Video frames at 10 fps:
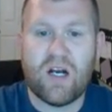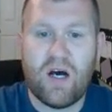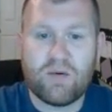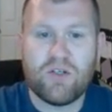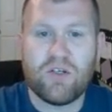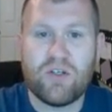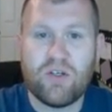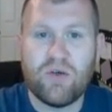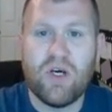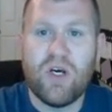of options you can
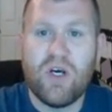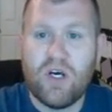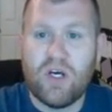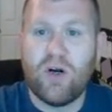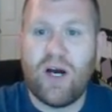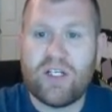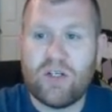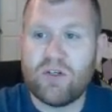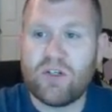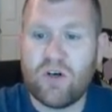do. You don't have to do
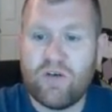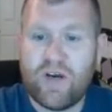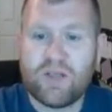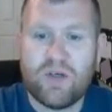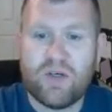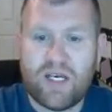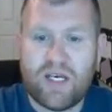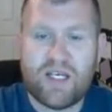surveys, but you can take